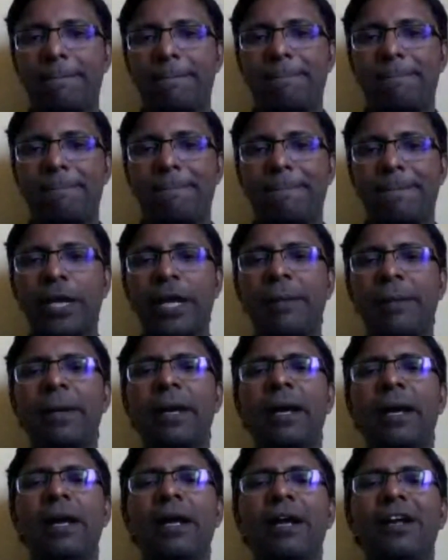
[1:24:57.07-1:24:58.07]
Okay,
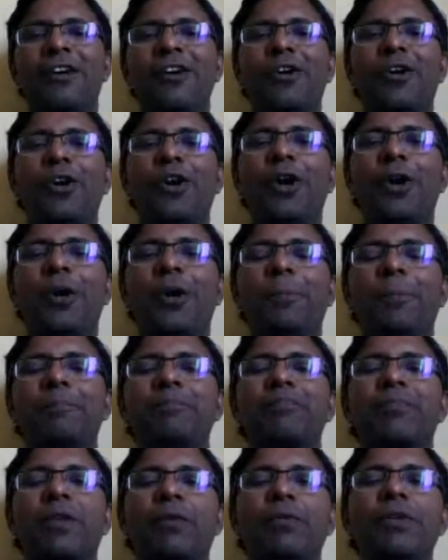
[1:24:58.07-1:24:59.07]
which
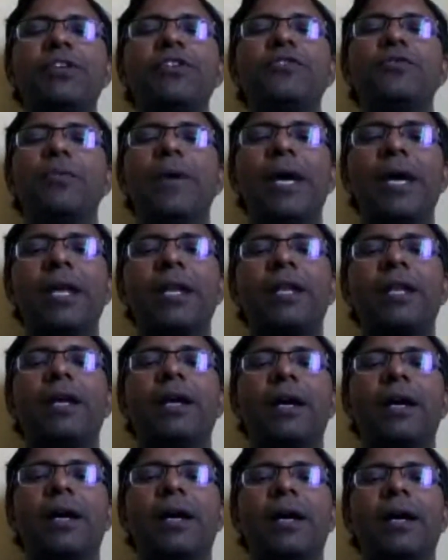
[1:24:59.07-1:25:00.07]
is where
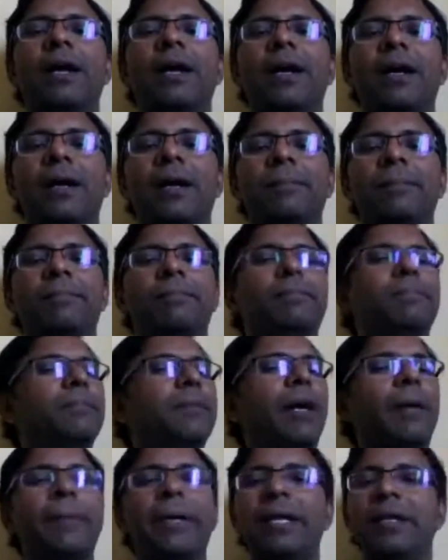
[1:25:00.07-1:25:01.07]

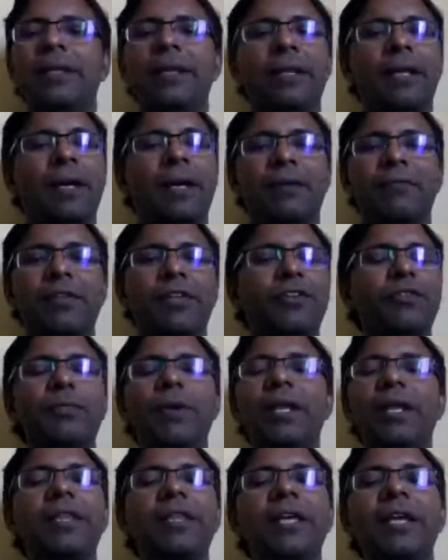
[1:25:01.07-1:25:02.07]
which is where the
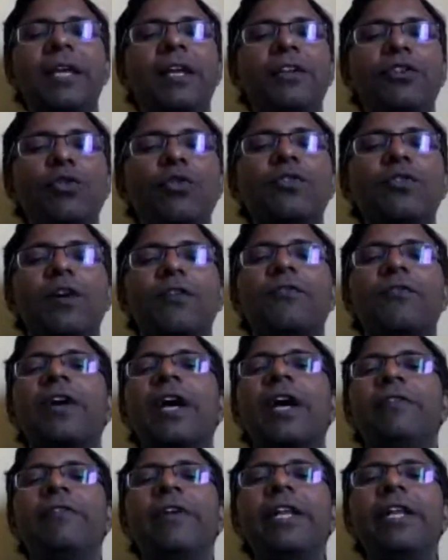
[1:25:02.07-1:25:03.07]
use of convenience
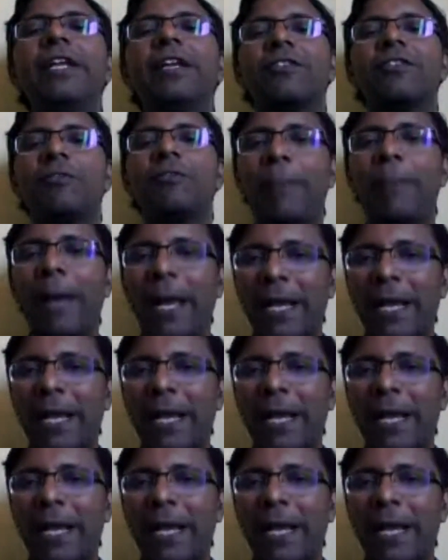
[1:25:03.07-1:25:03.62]
packages and